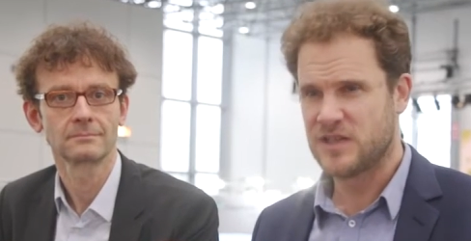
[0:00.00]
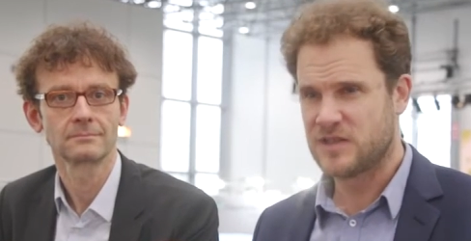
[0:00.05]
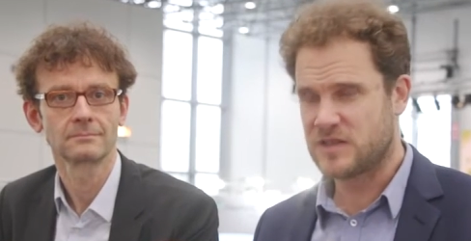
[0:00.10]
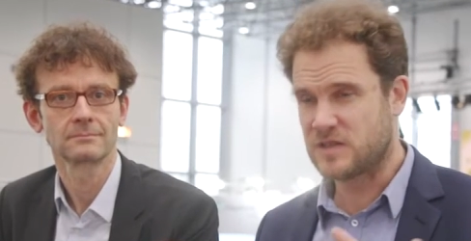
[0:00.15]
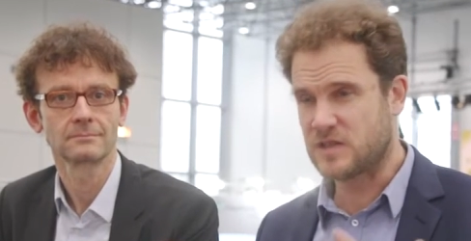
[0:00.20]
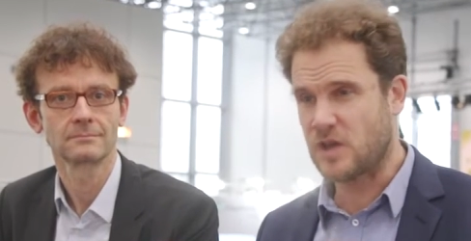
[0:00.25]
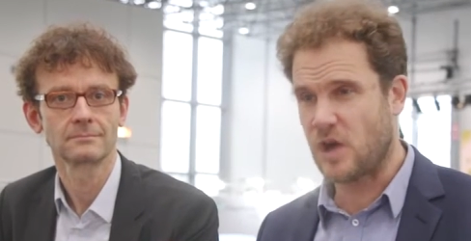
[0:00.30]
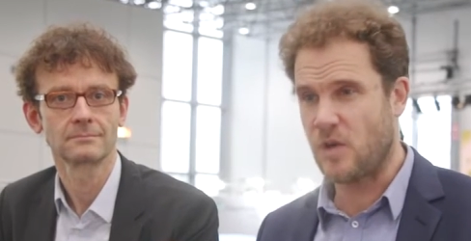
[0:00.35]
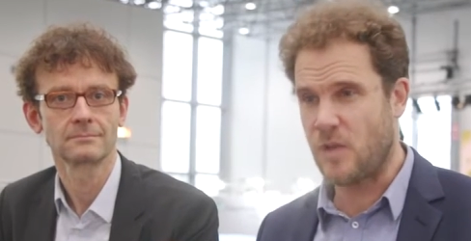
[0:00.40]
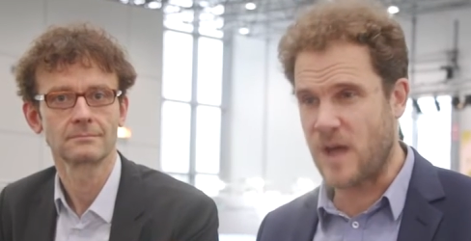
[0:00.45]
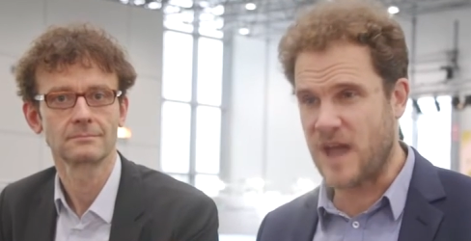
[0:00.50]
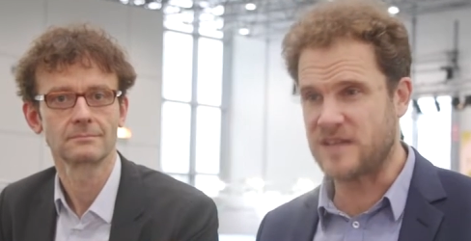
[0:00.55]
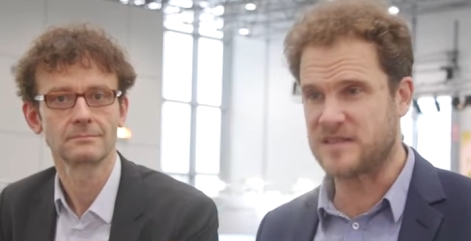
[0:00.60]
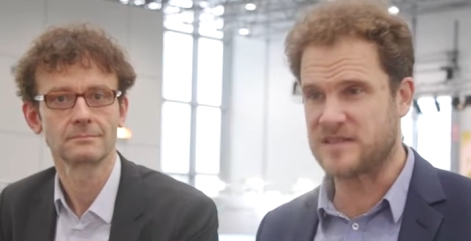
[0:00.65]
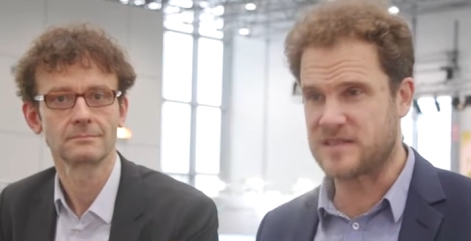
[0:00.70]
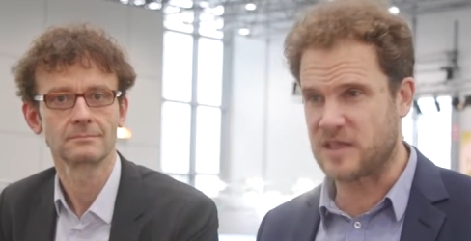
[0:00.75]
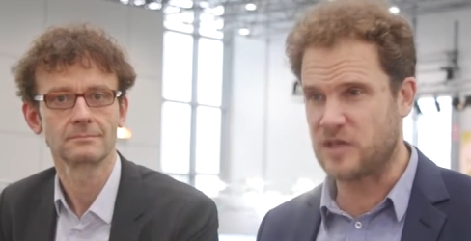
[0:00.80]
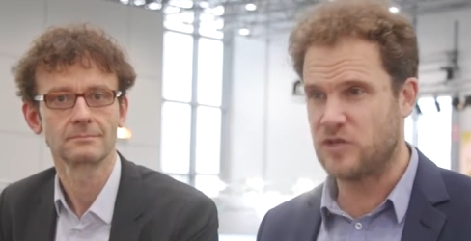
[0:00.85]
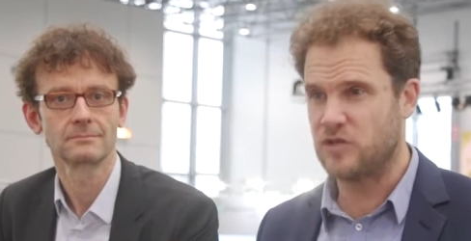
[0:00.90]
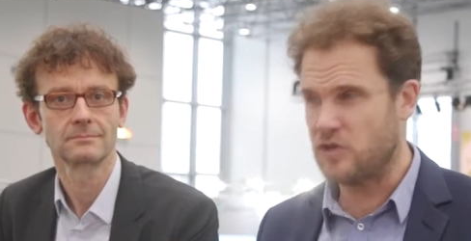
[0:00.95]
Speaker 1: so as
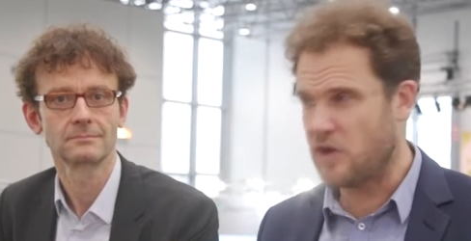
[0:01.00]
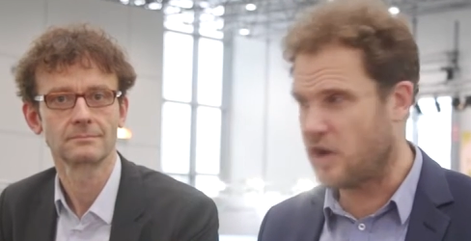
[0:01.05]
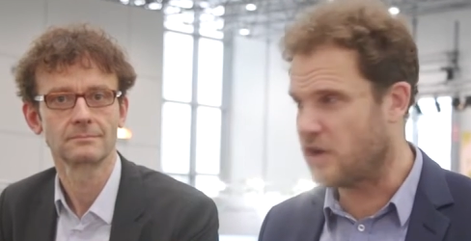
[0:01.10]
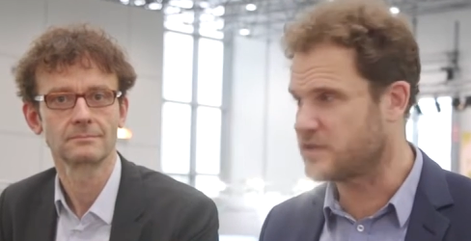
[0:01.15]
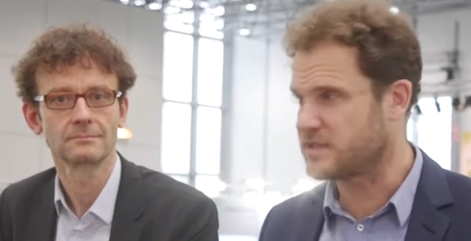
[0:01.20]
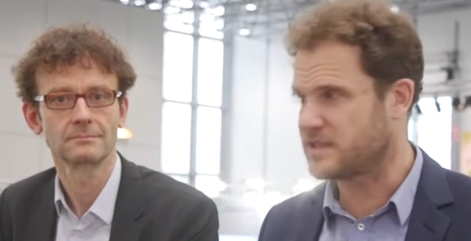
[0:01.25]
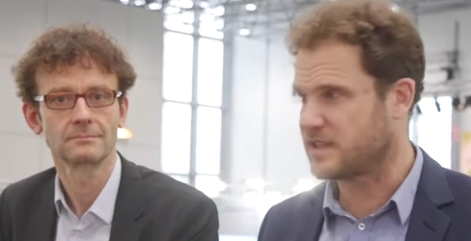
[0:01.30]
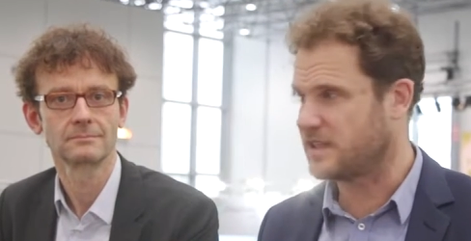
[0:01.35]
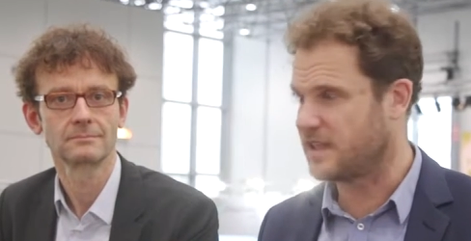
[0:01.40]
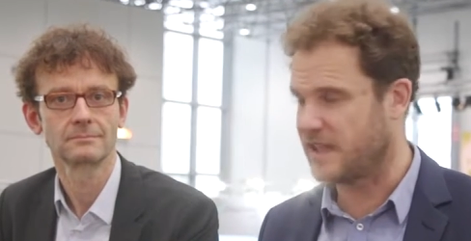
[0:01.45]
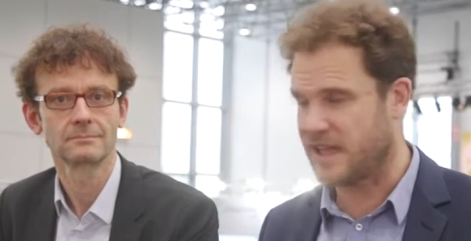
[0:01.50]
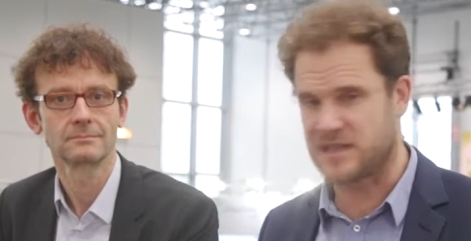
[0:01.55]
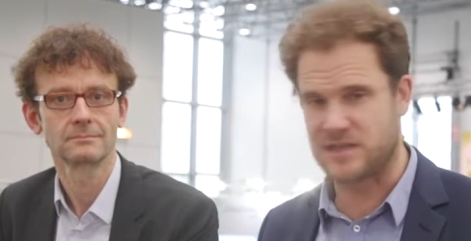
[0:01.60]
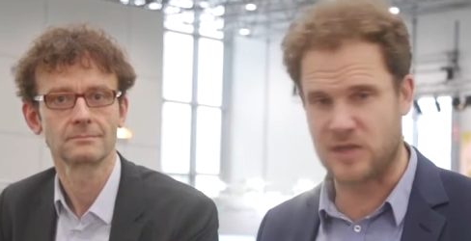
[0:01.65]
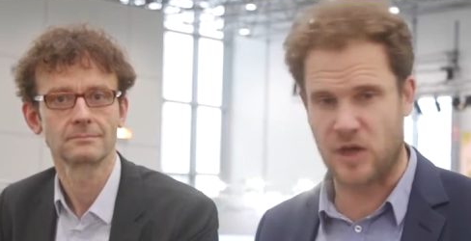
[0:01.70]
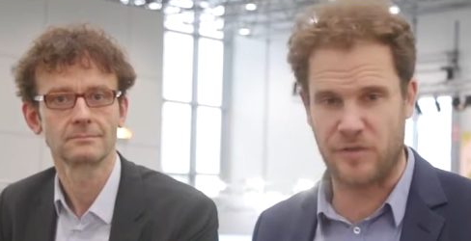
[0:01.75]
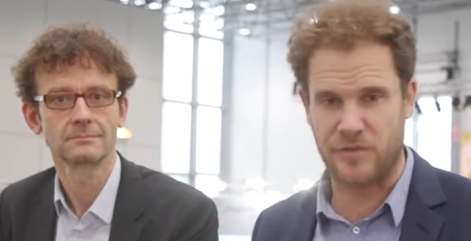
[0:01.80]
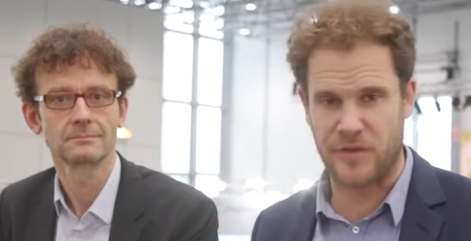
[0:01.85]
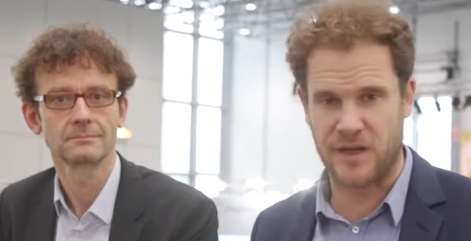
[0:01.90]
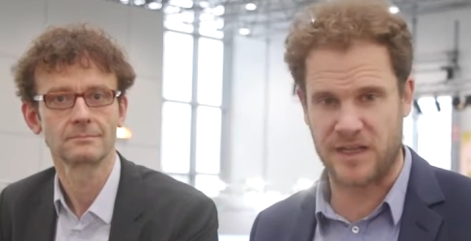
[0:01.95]
to not let
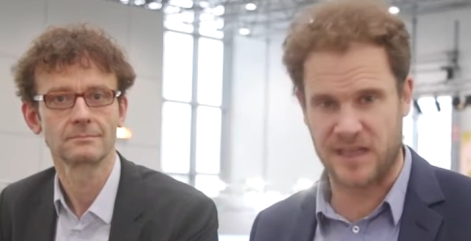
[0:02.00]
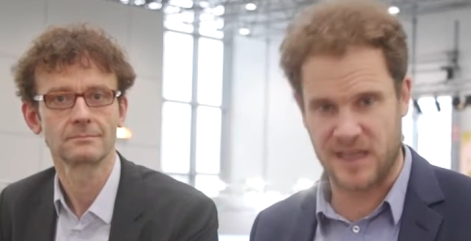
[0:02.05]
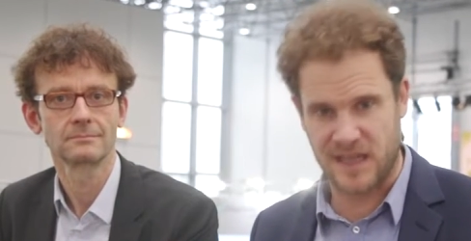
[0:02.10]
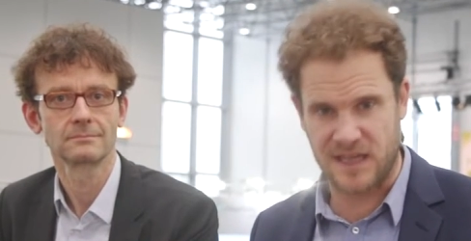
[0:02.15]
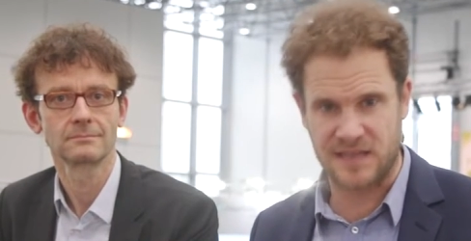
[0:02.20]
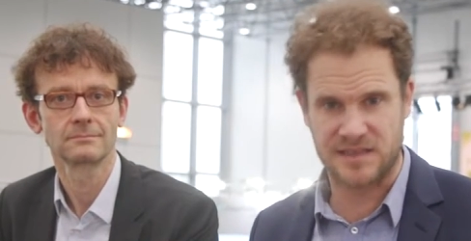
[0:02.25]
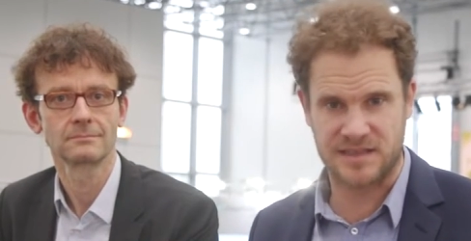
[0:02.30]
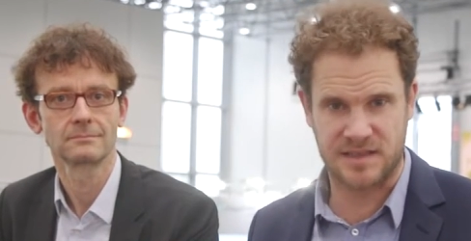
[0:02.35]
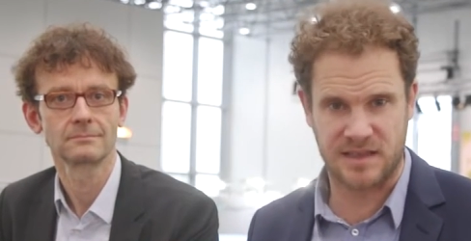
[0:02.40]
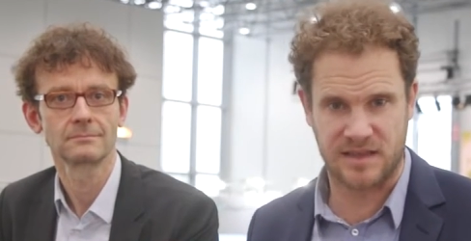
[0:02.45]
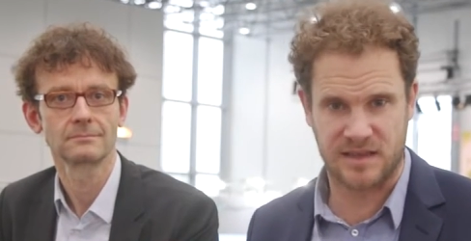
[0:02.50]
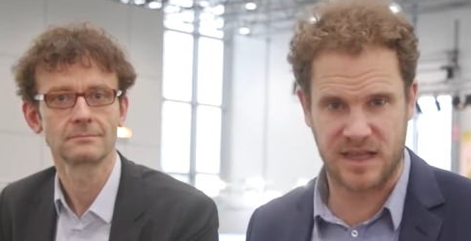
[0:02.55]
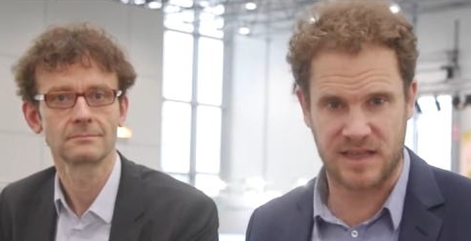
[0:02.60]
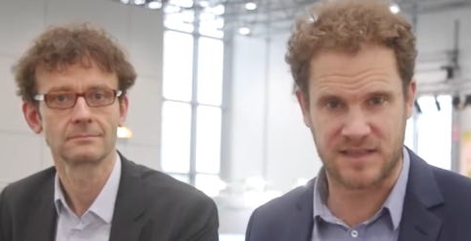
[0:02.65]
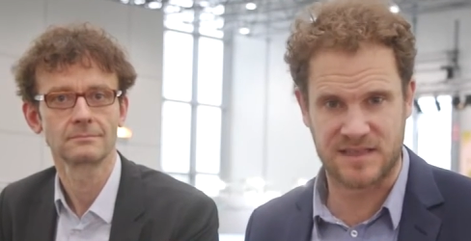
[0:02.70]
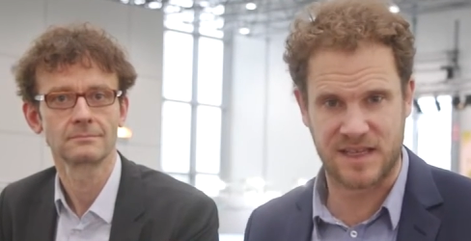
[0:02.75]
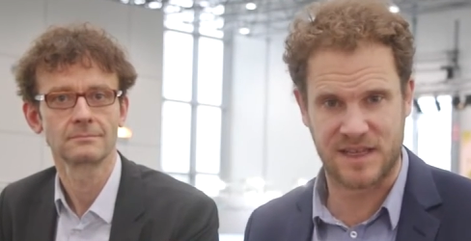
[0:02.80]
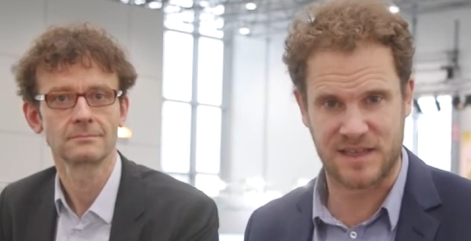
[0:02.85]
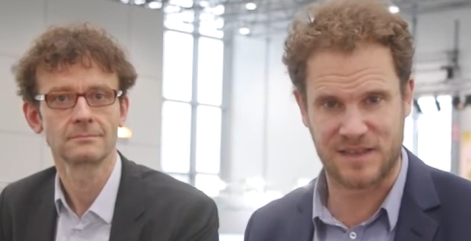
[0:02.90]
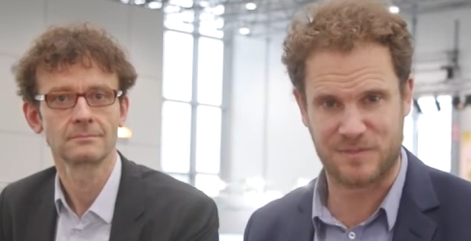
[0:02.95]
off any heat that they say